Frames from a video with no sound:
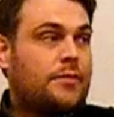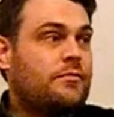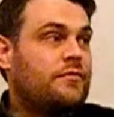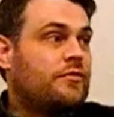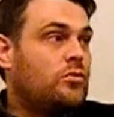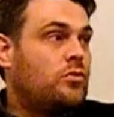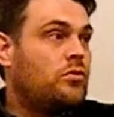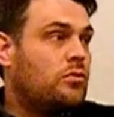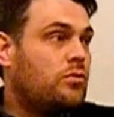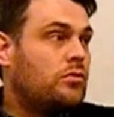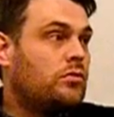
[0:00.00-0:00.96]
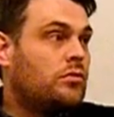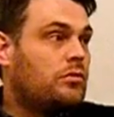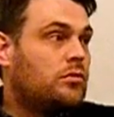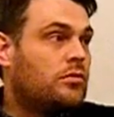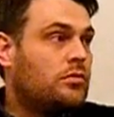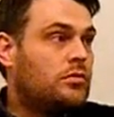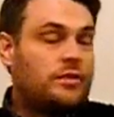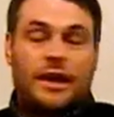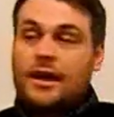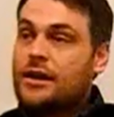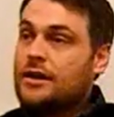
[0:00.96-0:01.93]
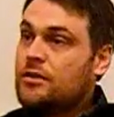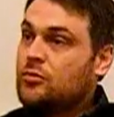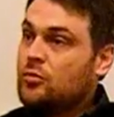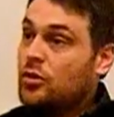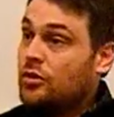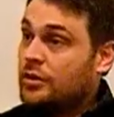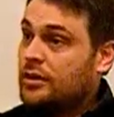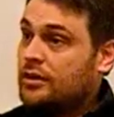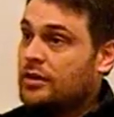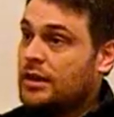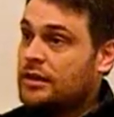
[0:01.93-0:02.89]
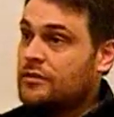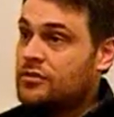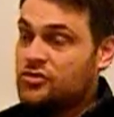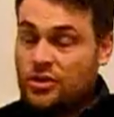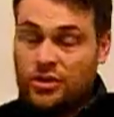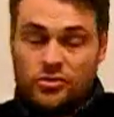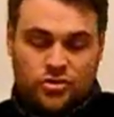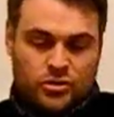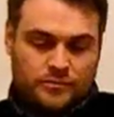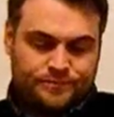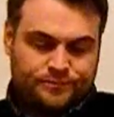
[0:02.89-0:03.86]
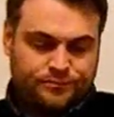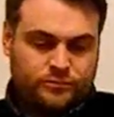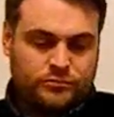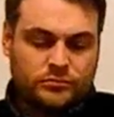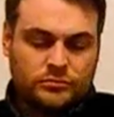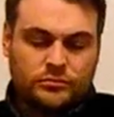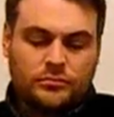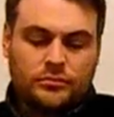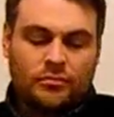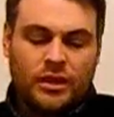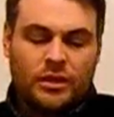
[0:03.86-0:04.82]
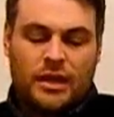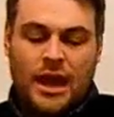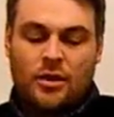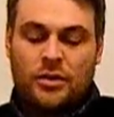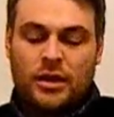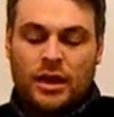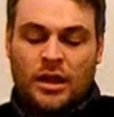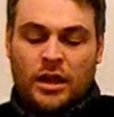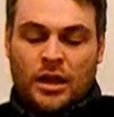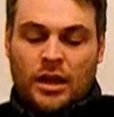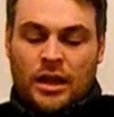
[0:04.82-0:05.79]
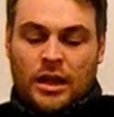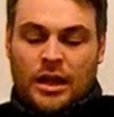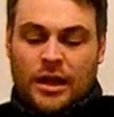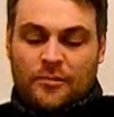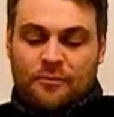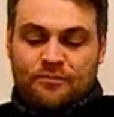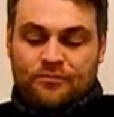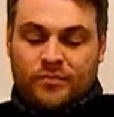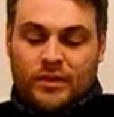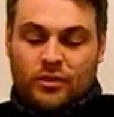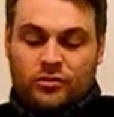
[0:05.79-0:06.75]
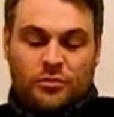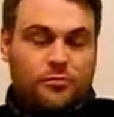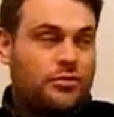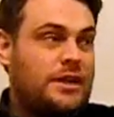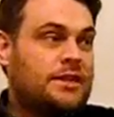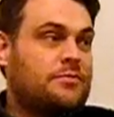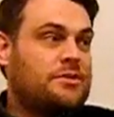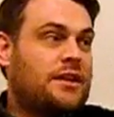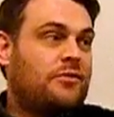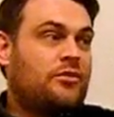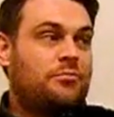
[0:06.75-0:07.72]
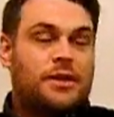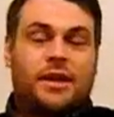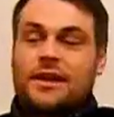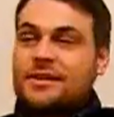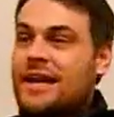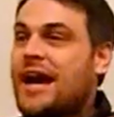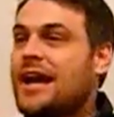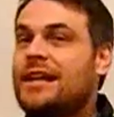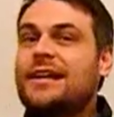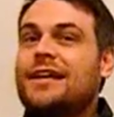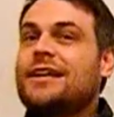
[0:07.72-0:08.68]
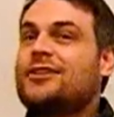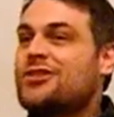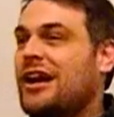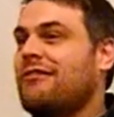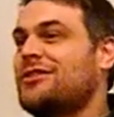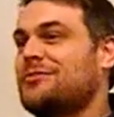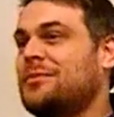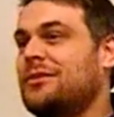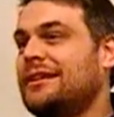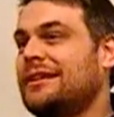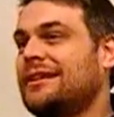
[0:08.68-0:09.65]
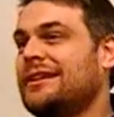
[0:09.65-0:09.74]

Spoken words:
for their work in the church? Now, some pride themselves on being entirely charitable.